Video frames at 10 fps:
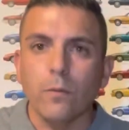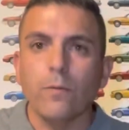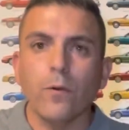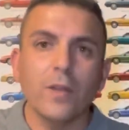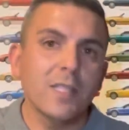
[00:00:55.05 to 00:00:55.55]

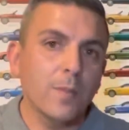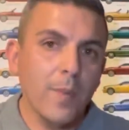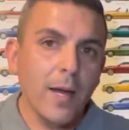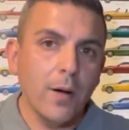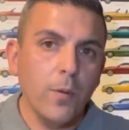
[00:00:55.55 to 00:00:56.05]
for the
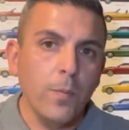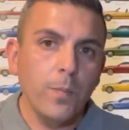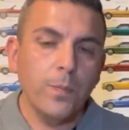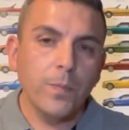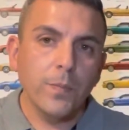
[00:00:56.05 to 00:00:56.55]
smell,
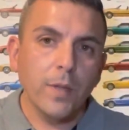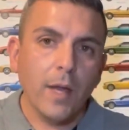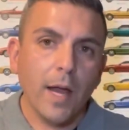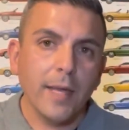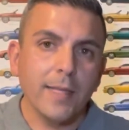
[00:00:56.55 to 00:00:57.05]

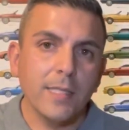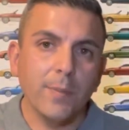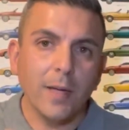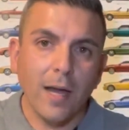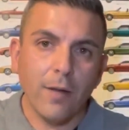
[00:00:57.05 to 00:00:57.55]
I get some
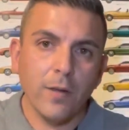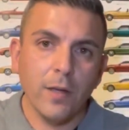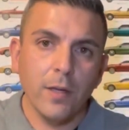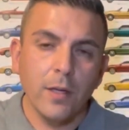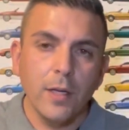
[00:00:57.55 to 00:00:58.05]
agave,
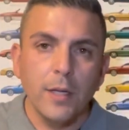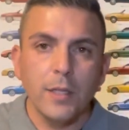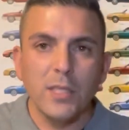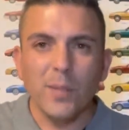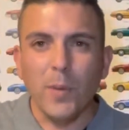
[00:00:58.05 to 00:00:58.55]

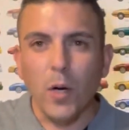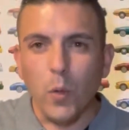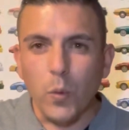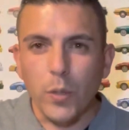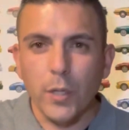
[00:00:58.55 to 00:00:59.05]
some
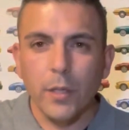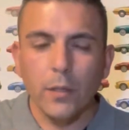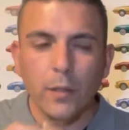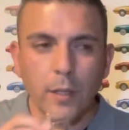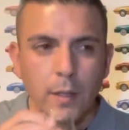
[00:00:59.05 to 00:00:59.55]
oak
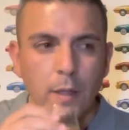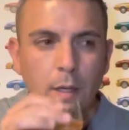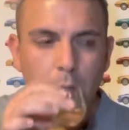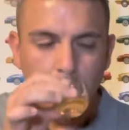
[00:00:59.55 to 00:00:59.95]
in there.